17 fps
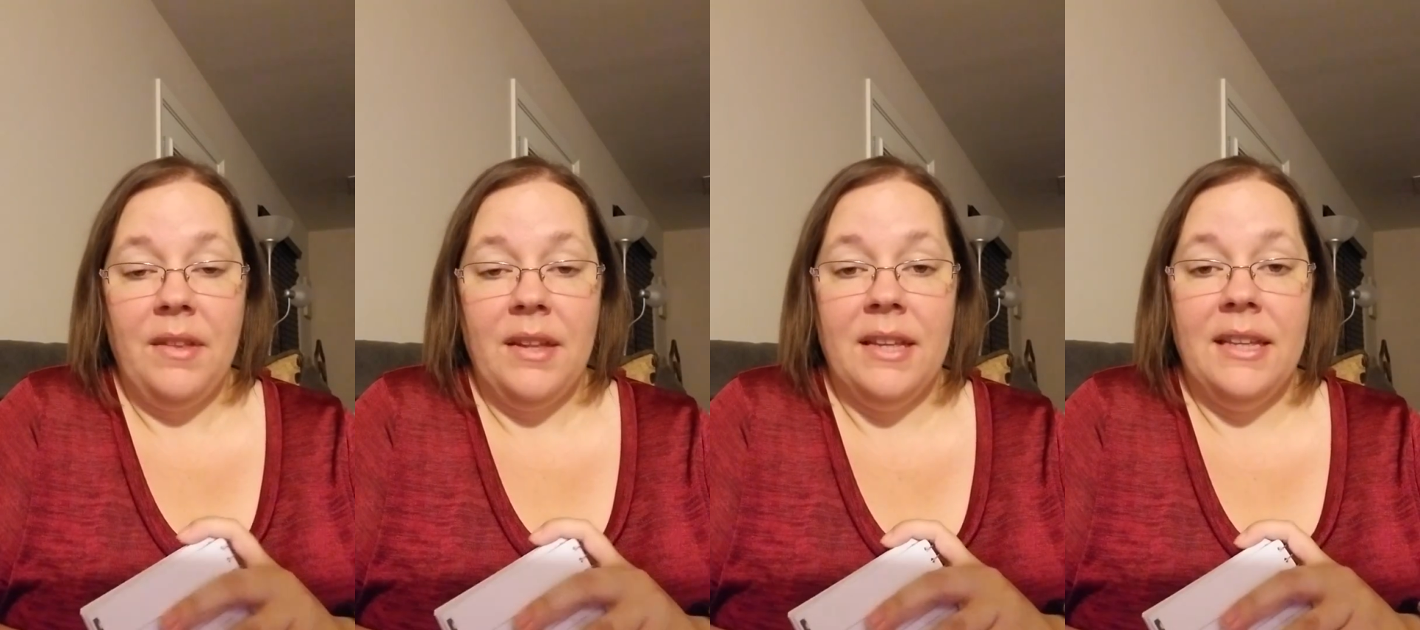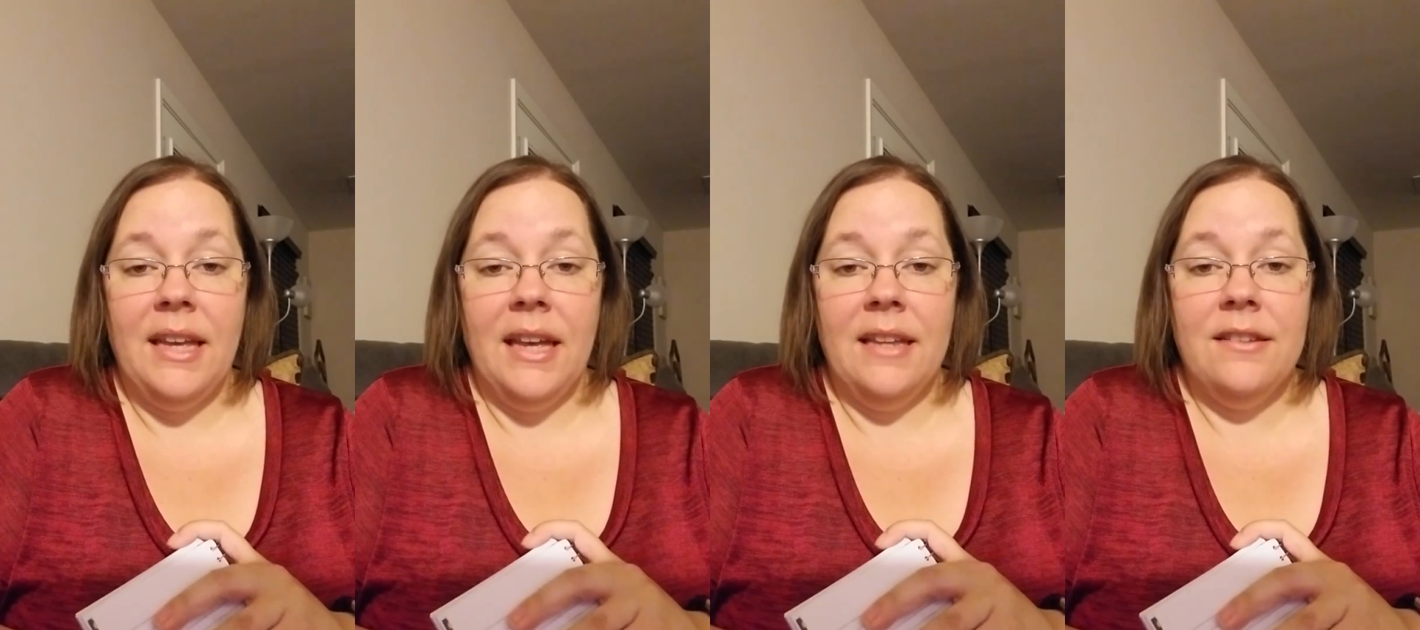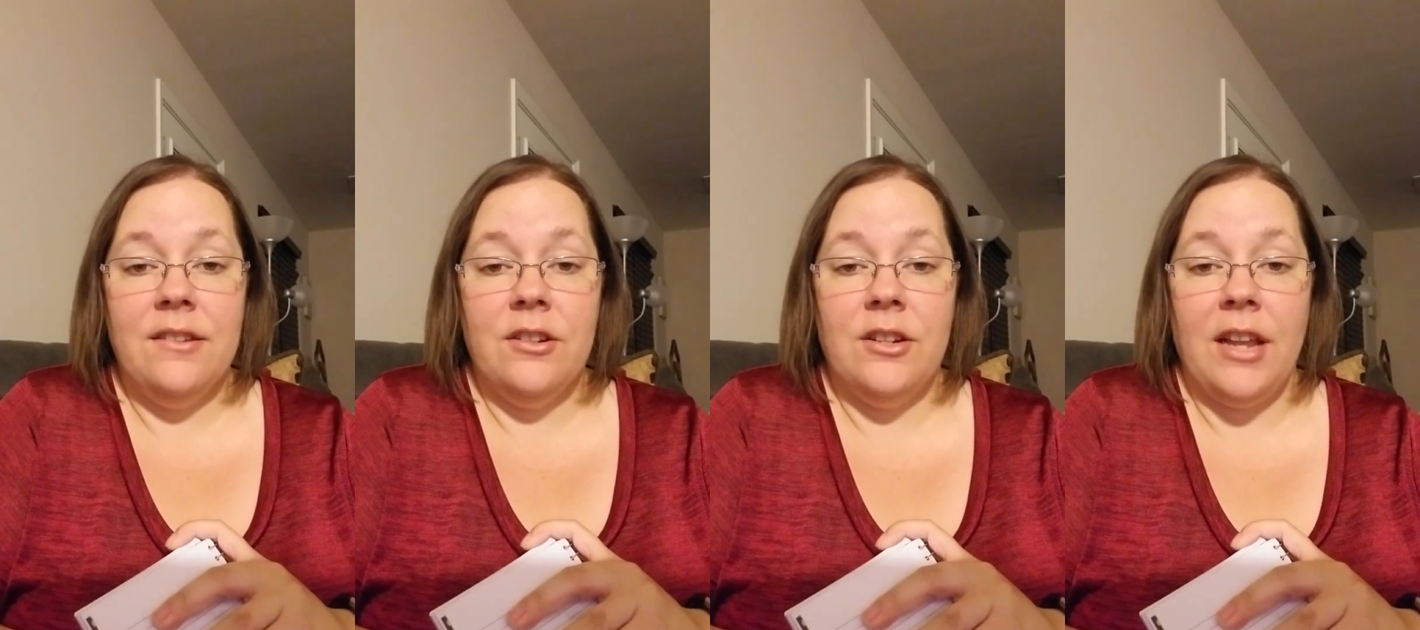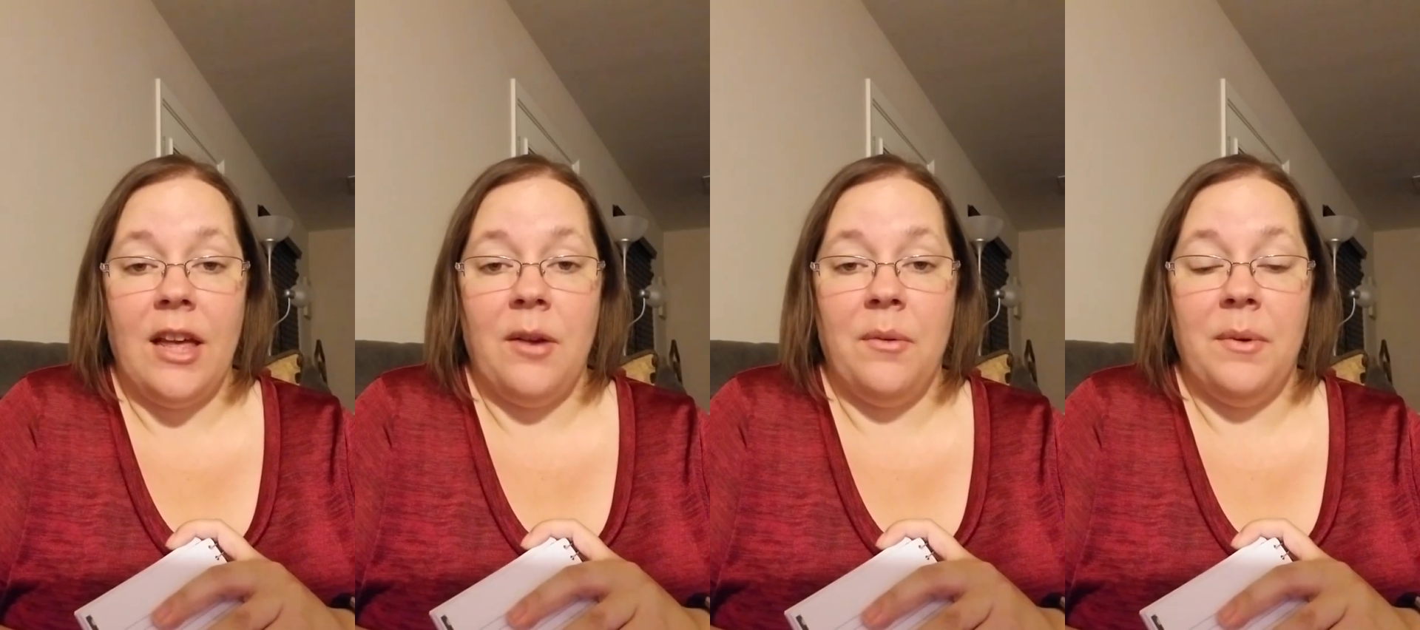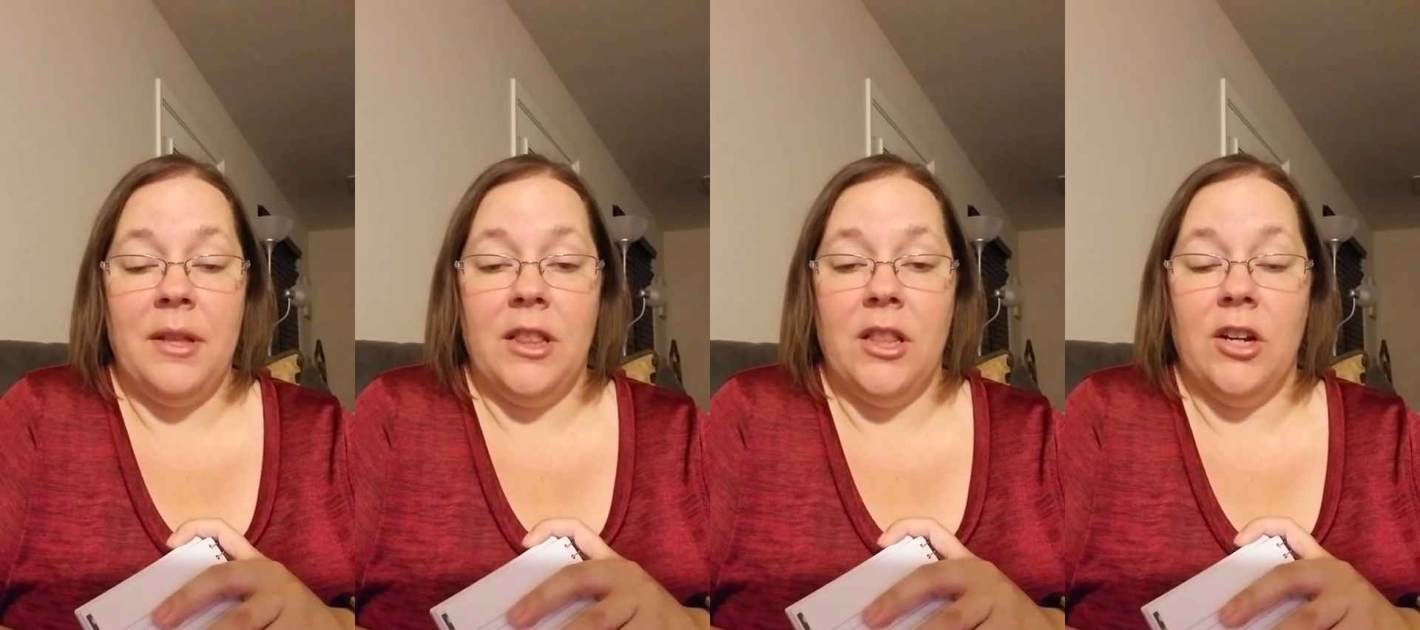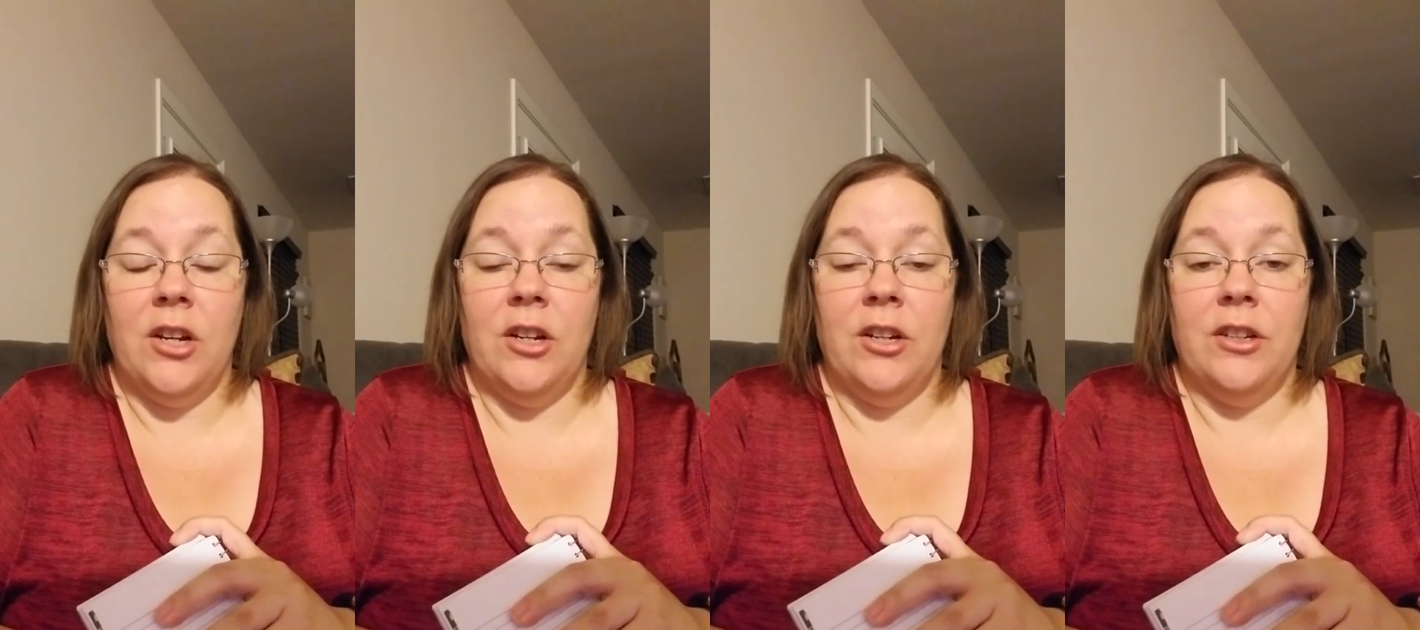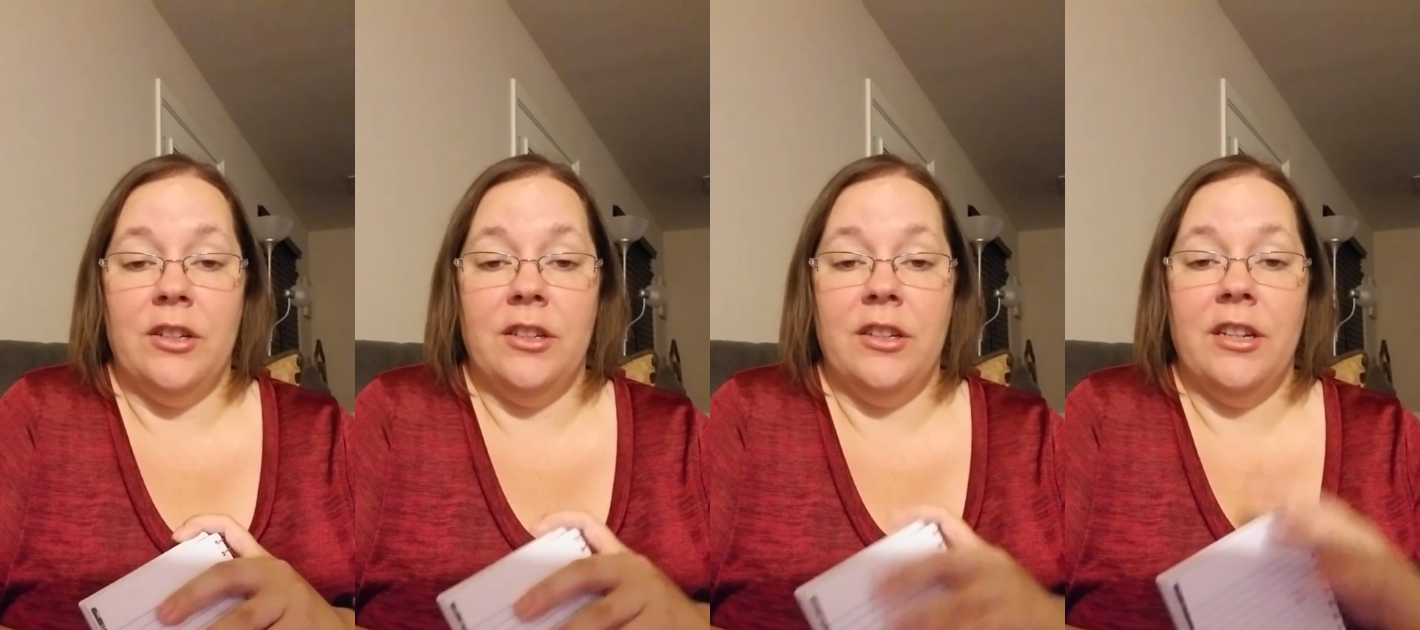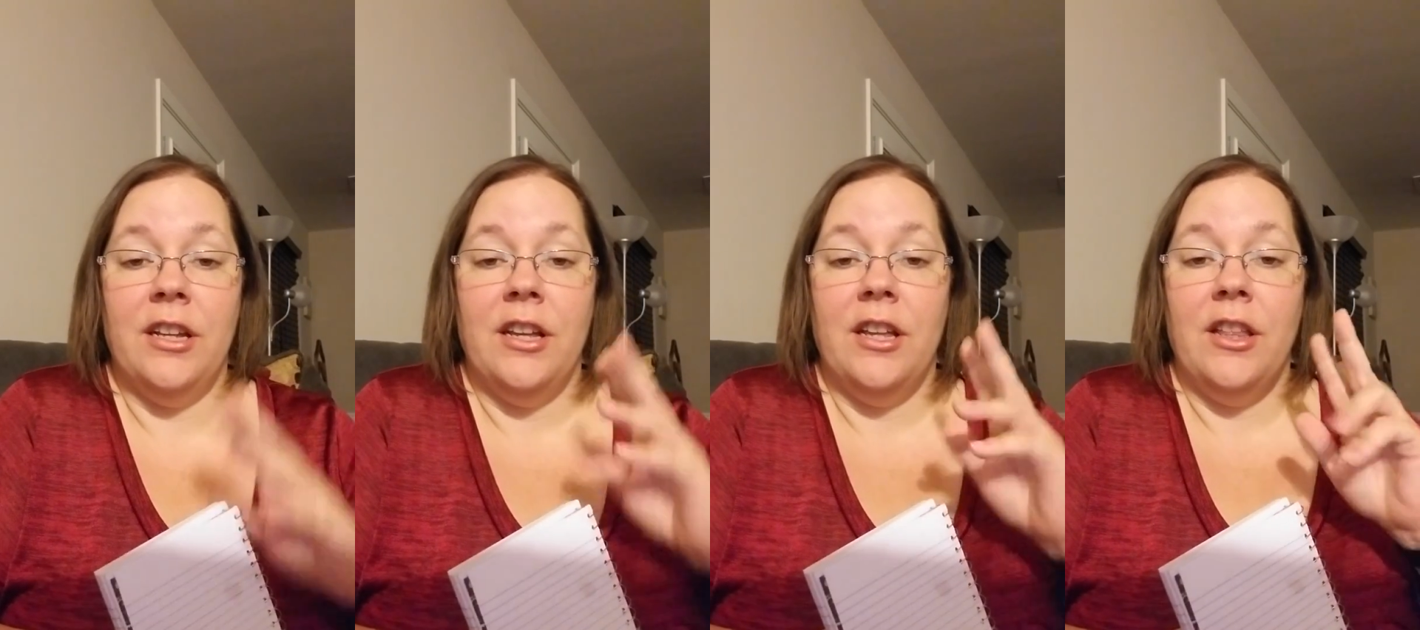Yesterday we learned